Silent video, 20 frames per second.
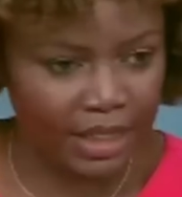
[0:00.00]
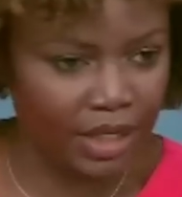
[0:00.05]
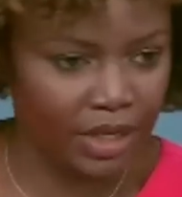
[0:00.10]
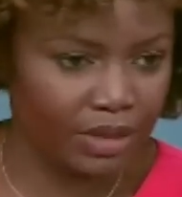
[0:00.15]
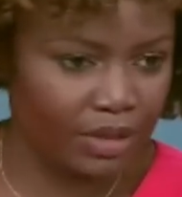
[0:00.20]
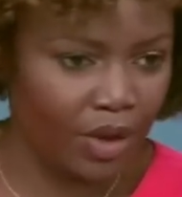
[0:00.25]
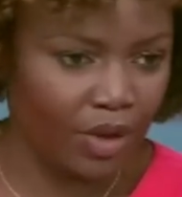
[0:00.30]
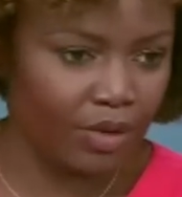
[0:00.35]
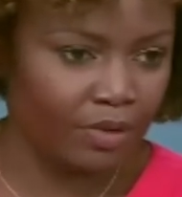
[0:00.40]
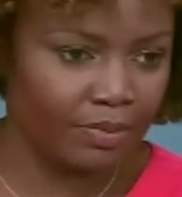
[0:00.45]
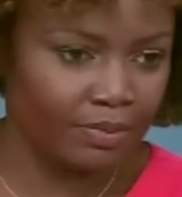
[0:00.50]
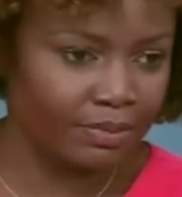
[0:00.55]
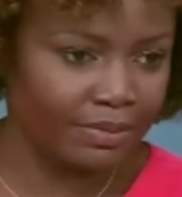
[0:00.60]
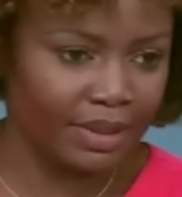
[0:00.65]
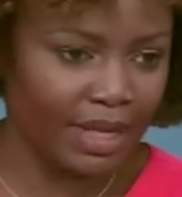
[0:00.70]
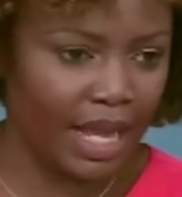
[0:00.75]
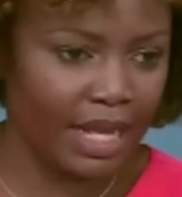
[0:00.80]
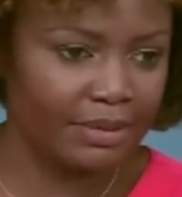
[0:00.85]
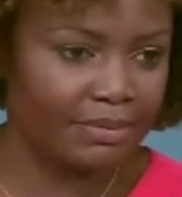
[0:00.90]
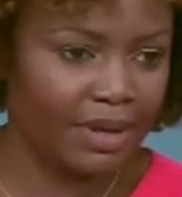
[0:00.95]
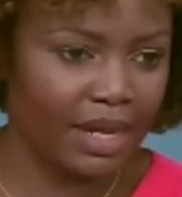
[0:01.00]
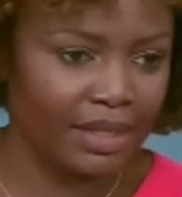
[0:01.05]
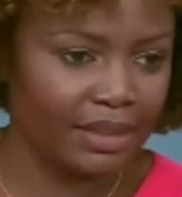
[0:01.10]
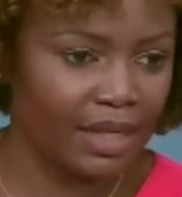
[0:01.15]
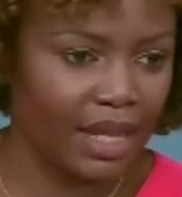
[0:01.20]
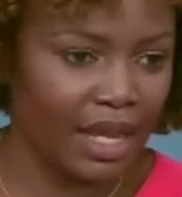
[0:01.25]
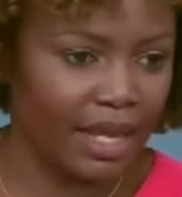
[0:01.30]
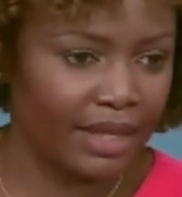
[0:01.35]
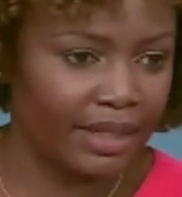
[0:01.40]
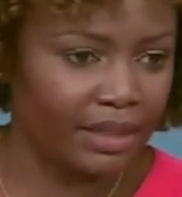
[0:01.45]
going to go line by
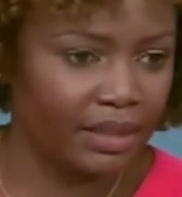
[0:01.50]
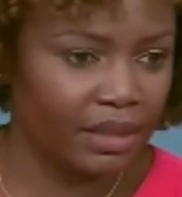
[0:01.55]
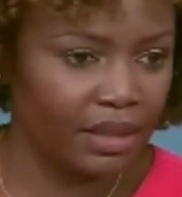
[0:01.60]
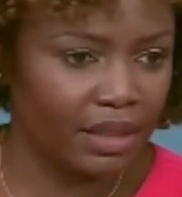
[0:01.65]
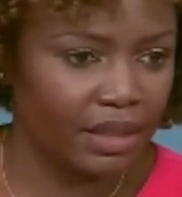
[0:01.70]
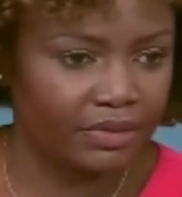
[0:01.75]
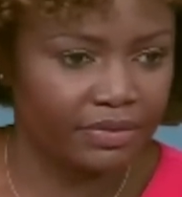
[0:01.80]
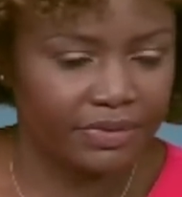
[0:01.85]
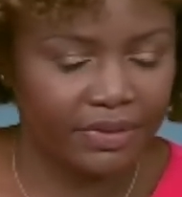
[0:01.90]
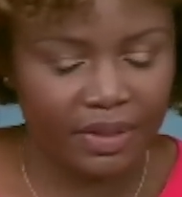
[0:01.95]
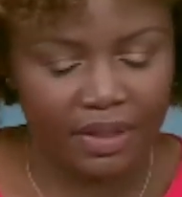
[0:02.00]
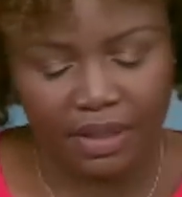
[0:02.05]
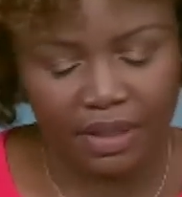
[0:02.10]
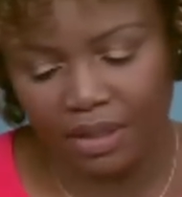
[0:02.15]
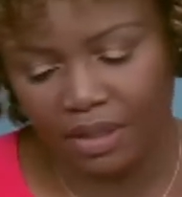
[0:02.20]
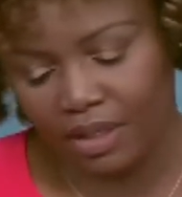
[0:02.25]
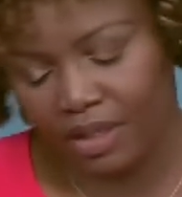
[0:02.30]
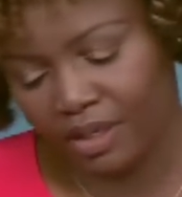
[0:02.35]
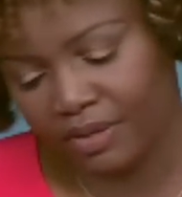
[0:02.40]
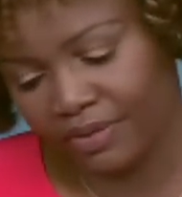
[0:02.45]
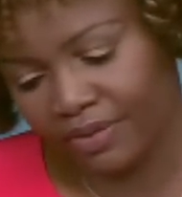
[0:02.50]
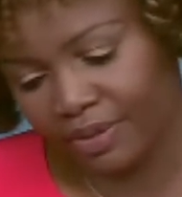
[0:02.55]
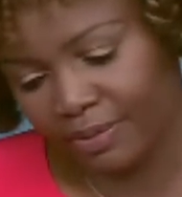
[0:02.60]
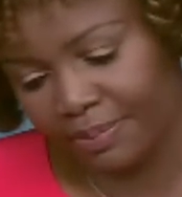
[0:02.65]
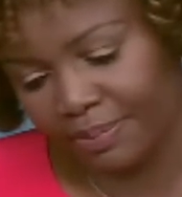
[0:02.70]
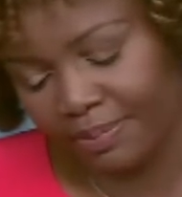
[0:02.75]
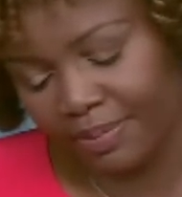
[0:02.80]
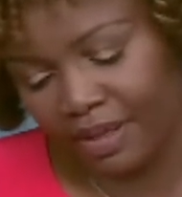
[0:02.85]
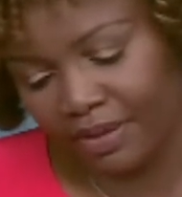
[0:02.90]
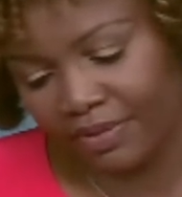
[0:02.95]
line of uh, of the
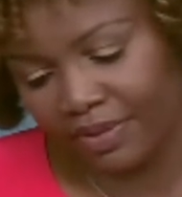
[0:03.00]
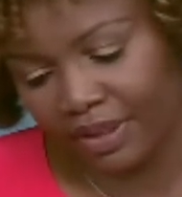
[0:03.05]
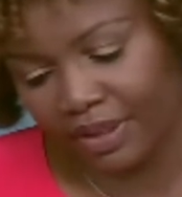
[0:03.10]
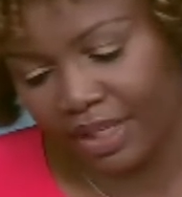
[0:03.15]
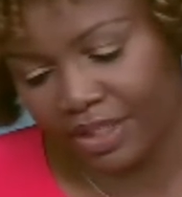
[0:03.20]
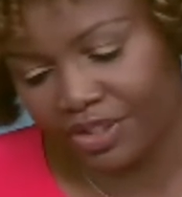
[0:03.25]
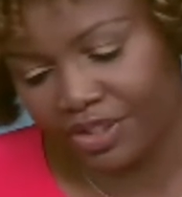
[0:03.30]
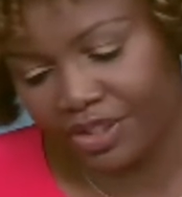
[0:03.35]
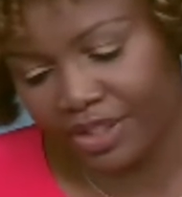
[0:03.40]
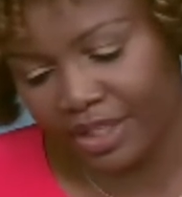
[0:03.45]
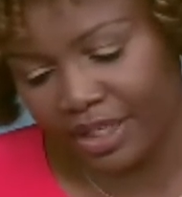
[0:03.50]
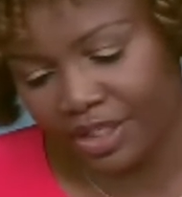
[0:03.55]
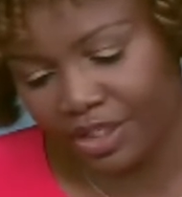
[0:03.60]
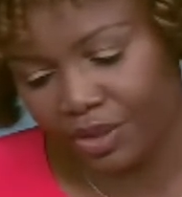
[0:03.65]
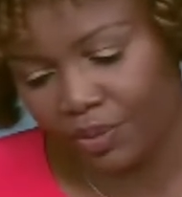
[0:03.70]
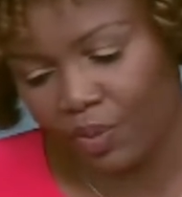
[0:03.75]
of the legislation.